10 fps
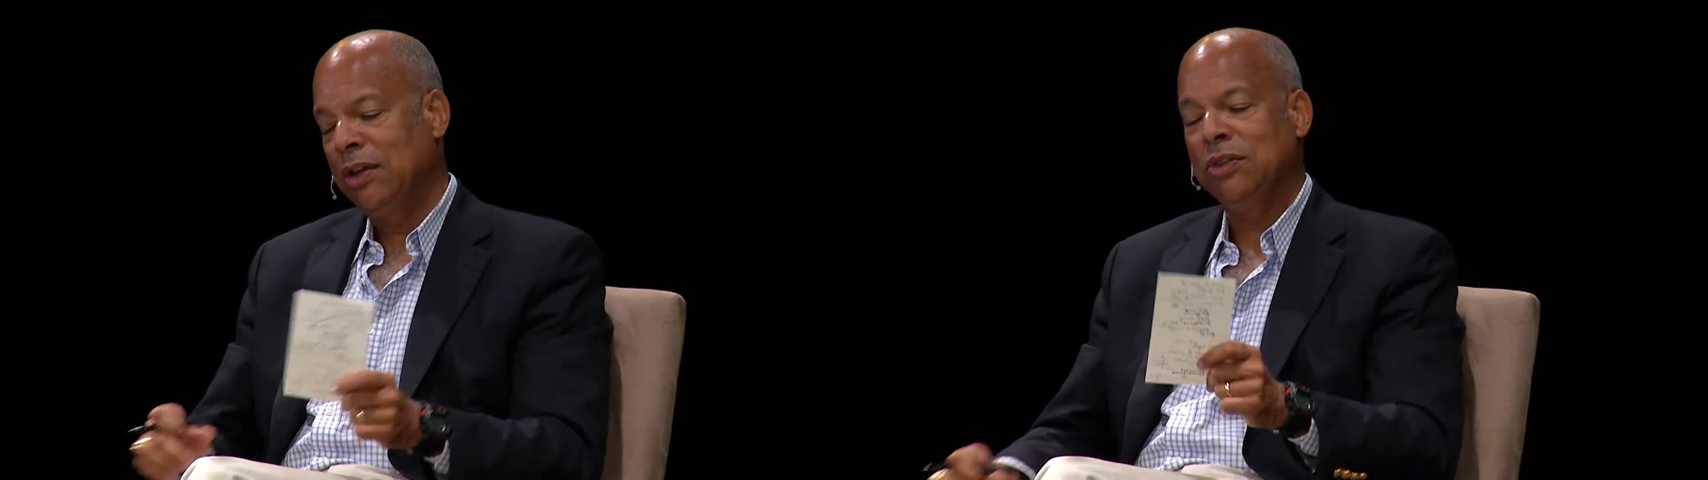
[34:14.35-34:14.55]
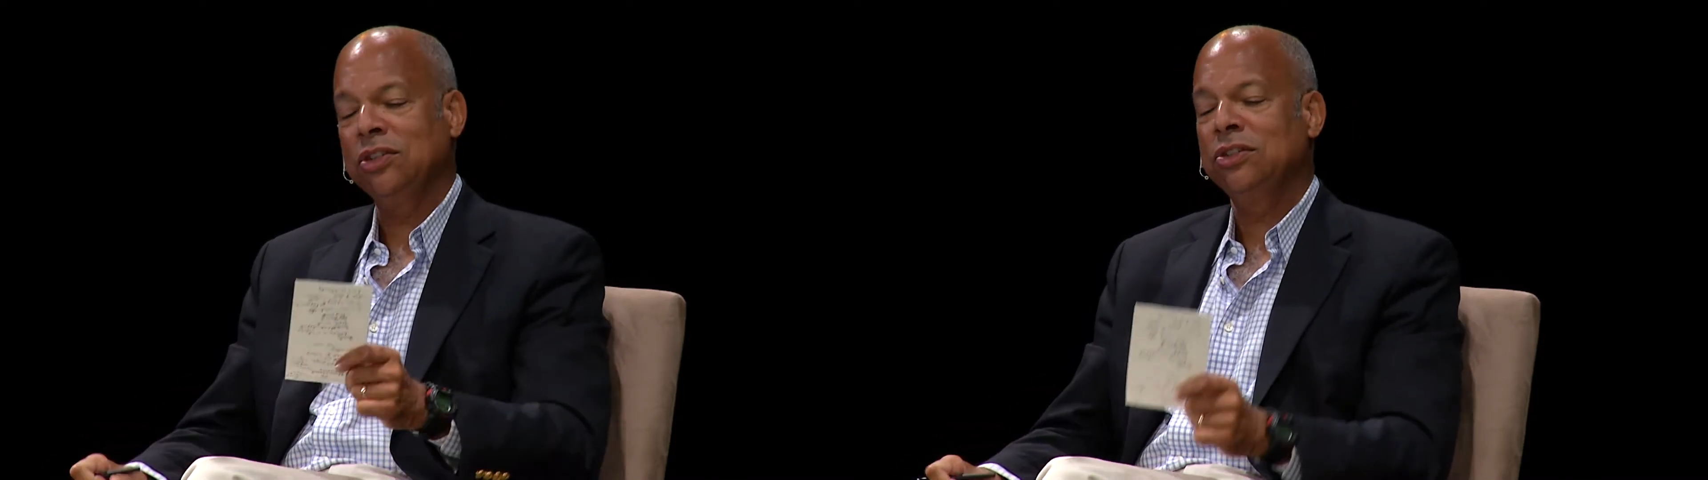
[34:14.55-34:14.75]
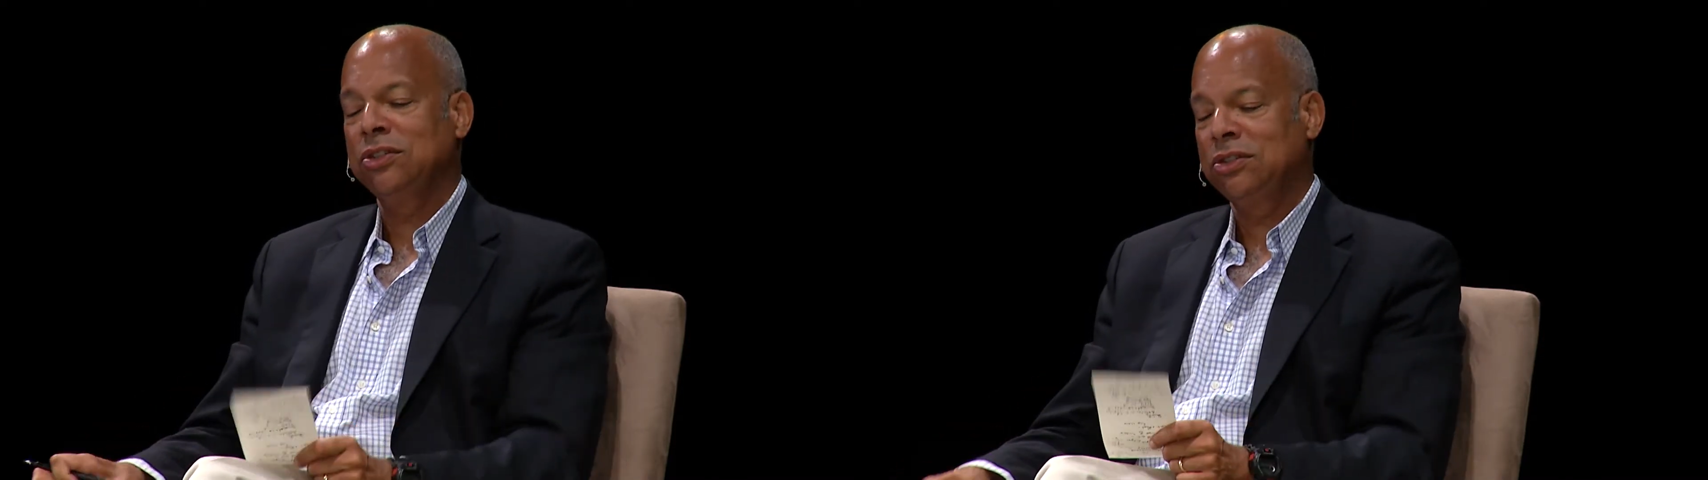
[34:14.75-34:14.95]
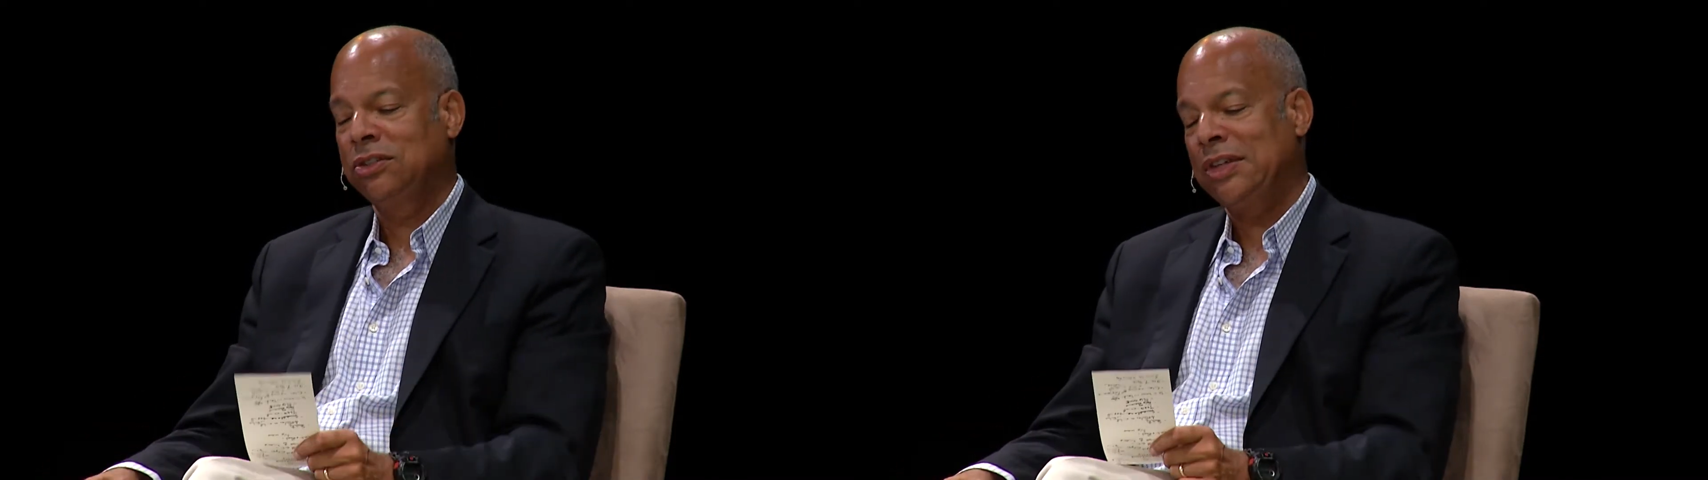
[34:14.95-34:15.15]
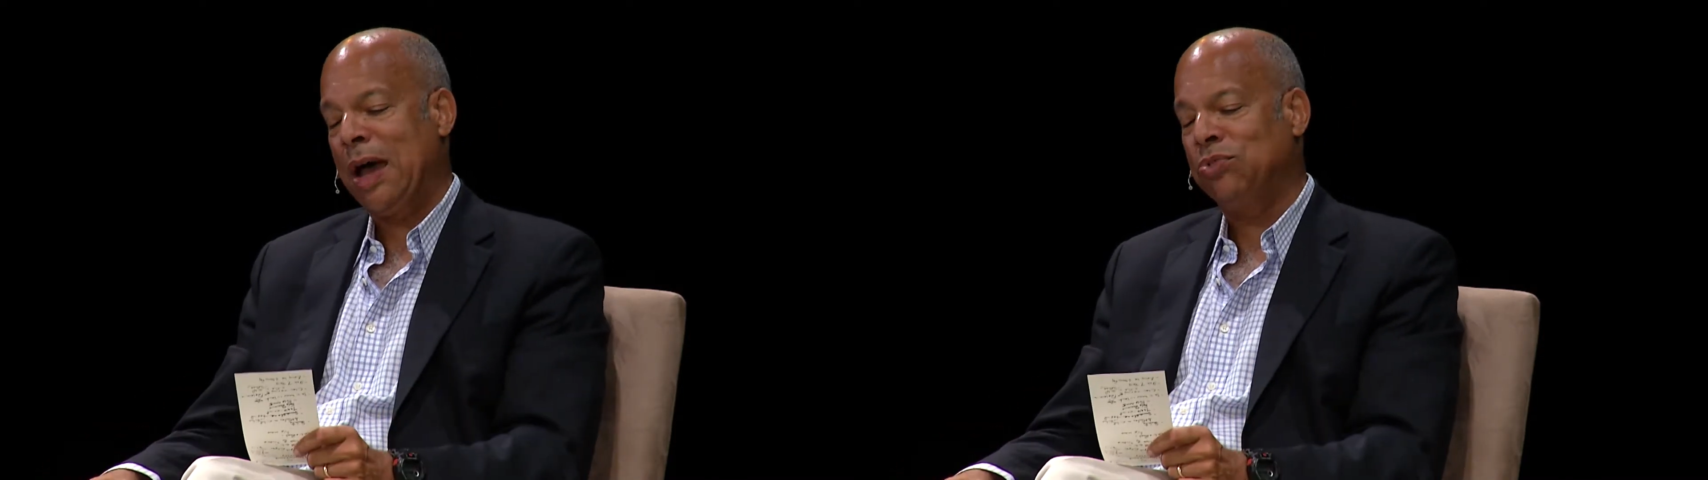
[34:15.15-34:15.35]
this is
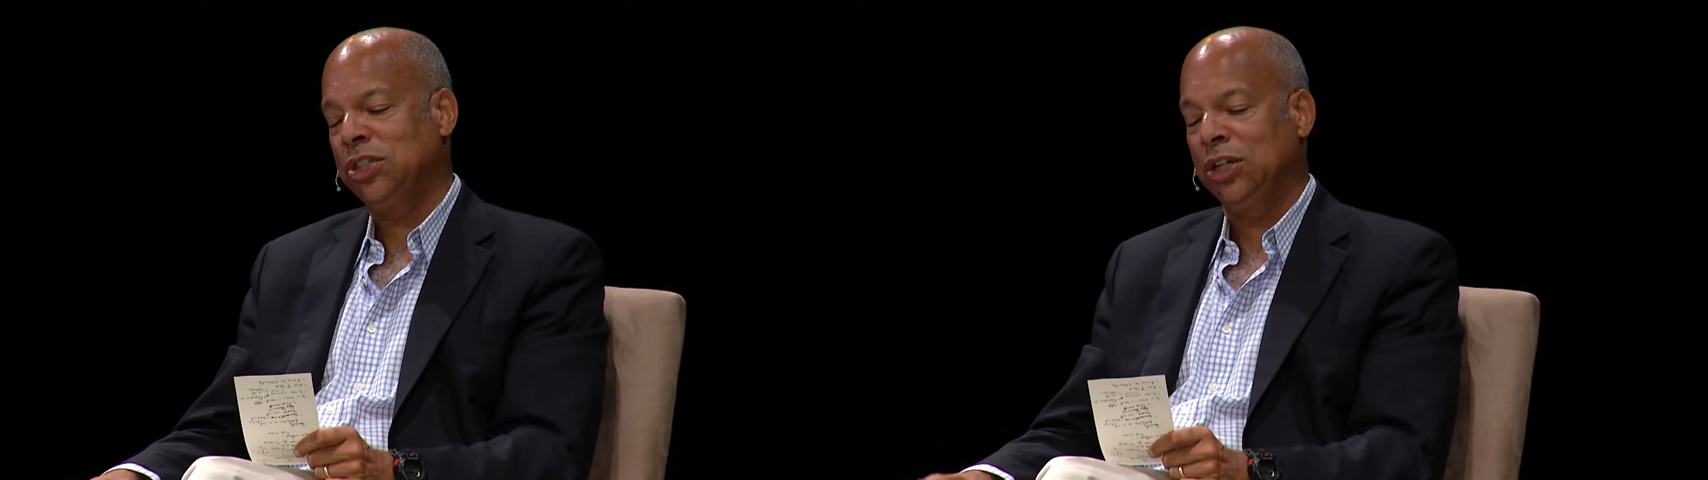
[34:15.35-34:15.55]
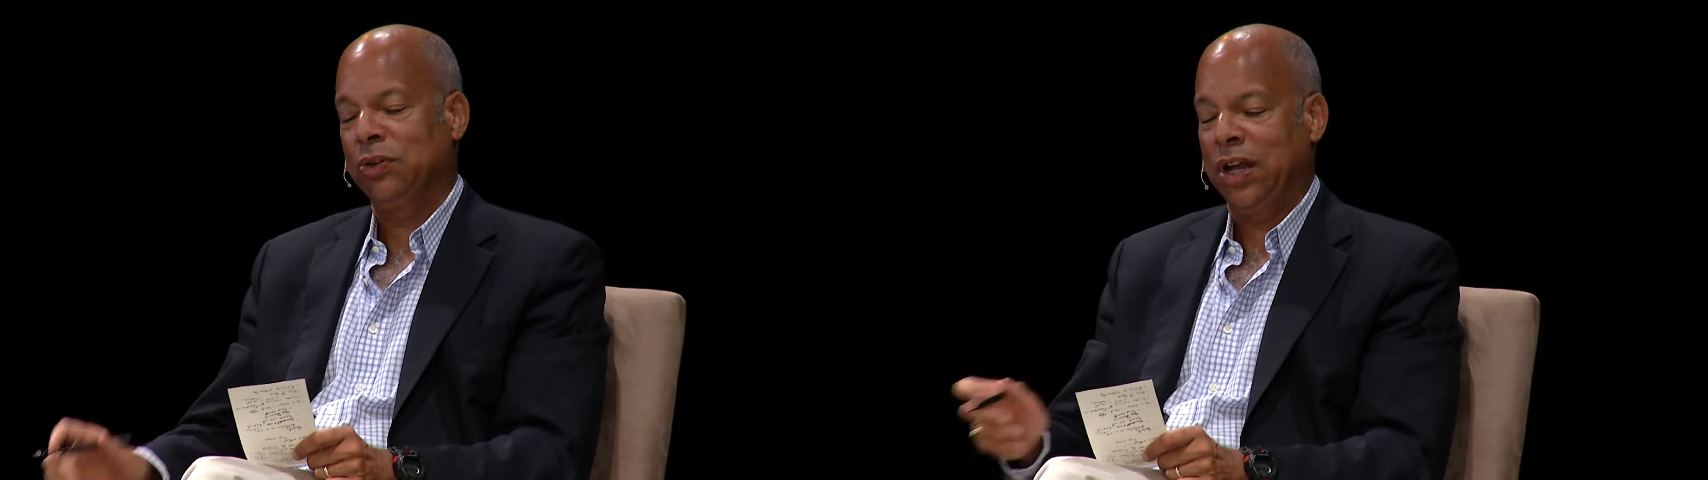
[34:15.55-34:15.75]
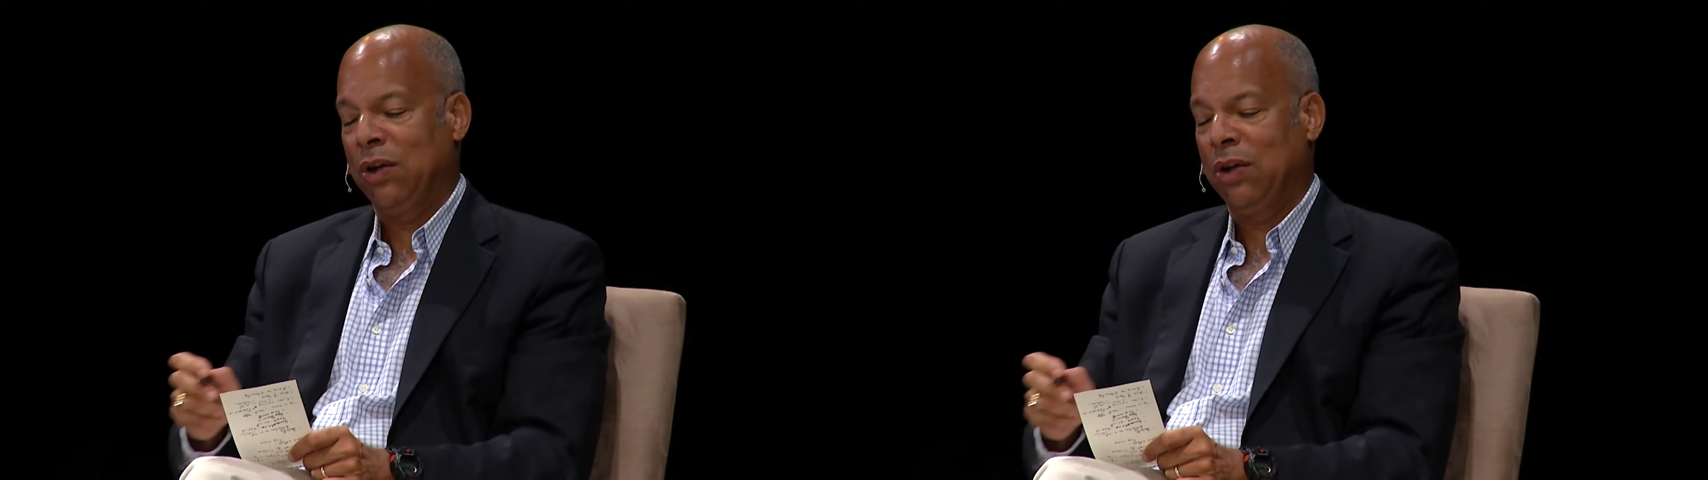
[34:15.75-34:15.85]
top secret,